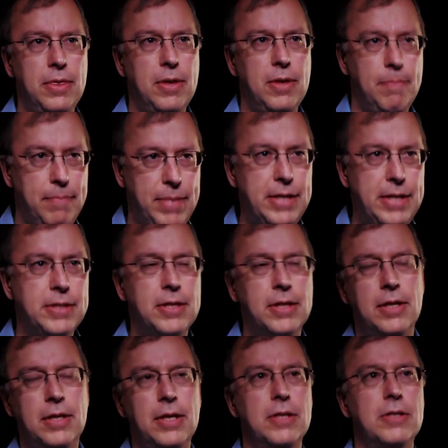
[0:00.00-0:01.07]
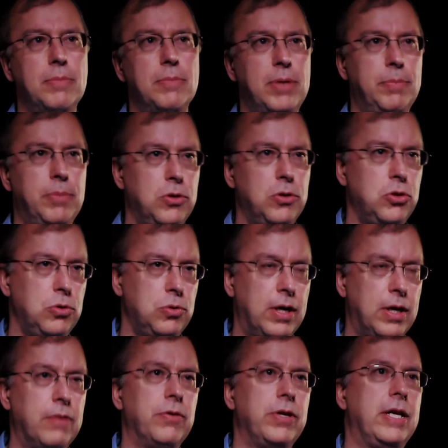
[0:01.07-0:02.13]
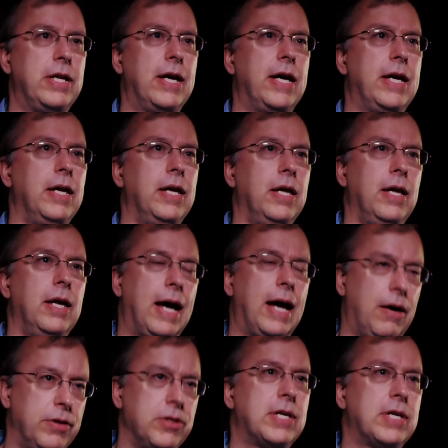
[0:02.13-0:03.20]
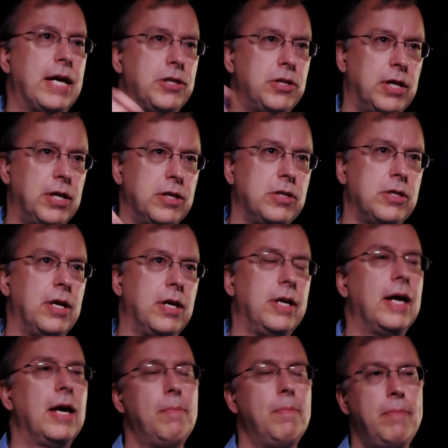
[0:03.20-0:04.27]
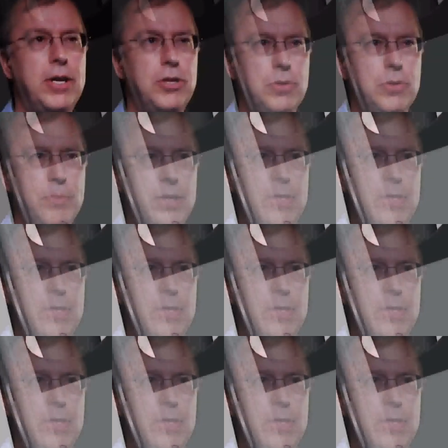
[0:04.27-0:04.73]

the basic things that people do every day how the sketching is done, how measurement